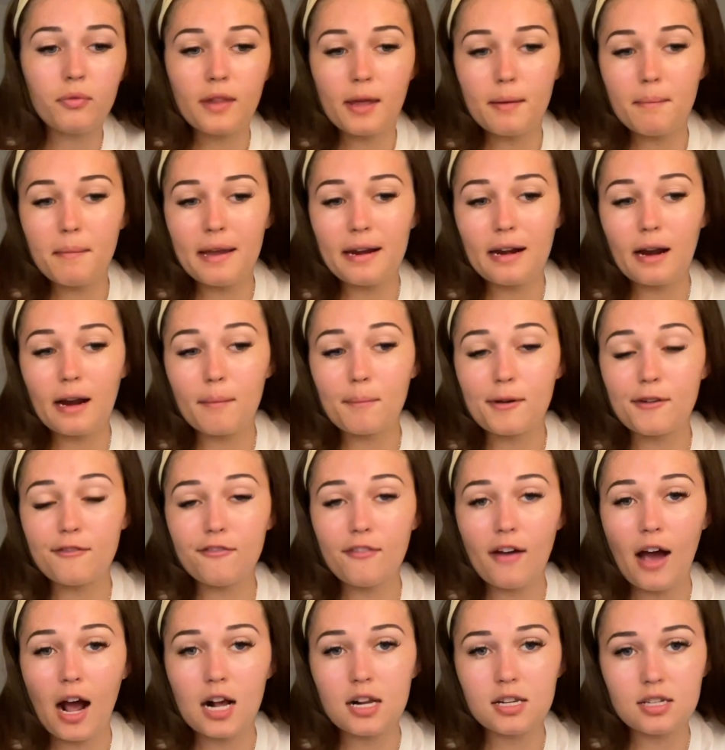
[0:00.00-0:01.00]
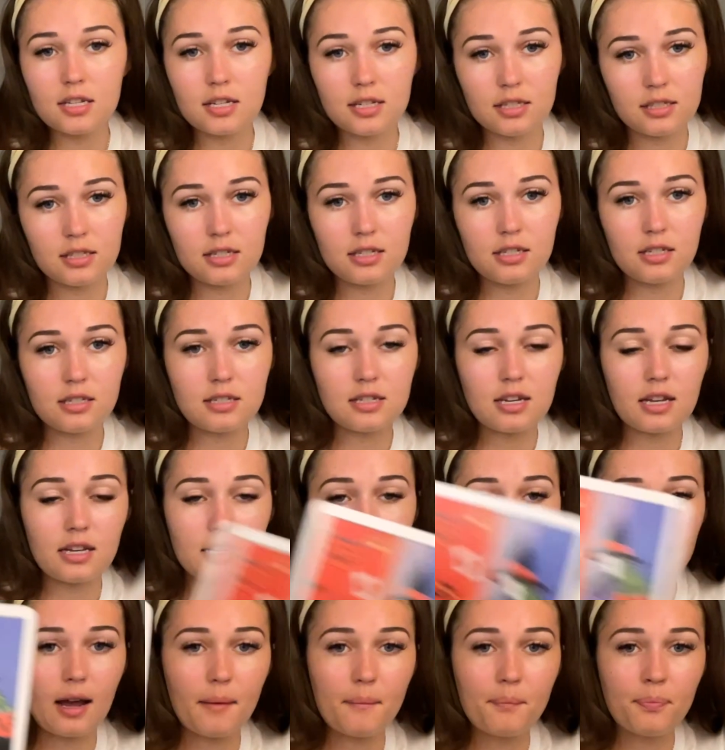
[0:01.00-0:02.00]
They may not be fast because it does take
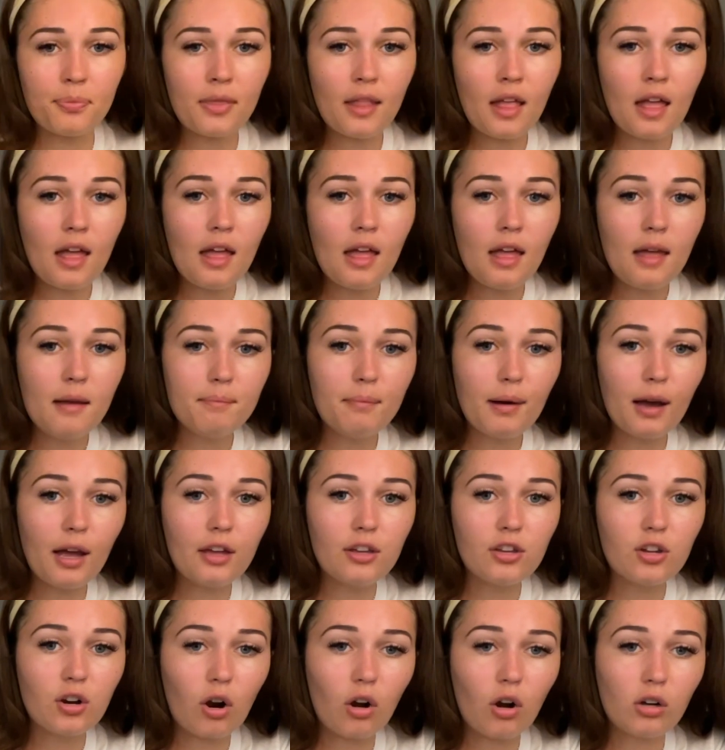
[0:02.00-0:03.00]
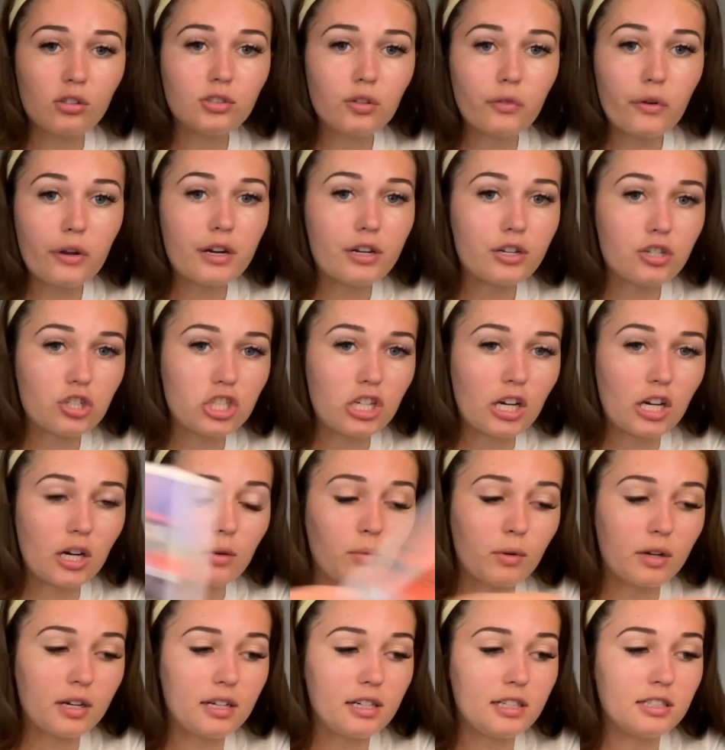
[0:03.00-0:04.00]
time but you're also going to share
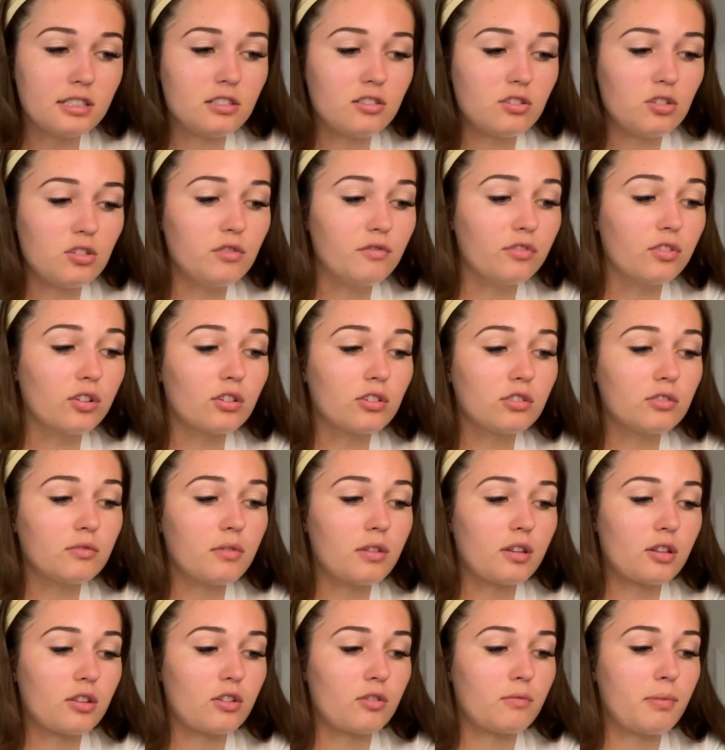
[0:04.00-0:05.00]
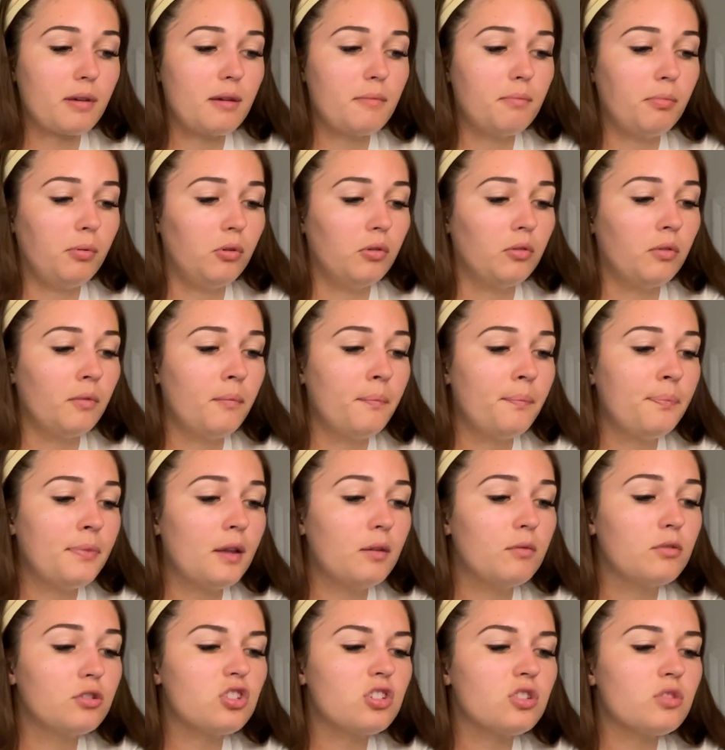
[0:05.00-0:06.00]
what it is that you've learned with other people,
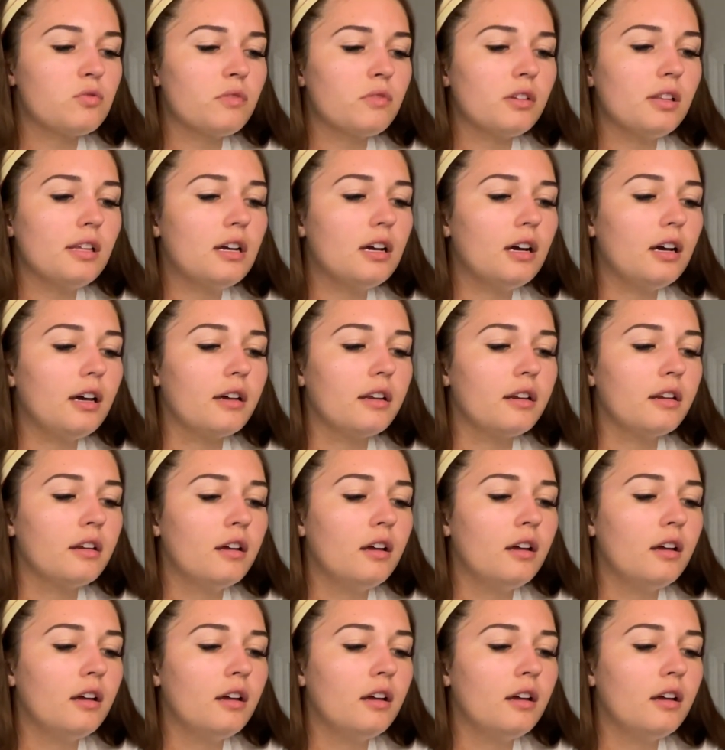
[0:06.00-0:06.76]
which is really good.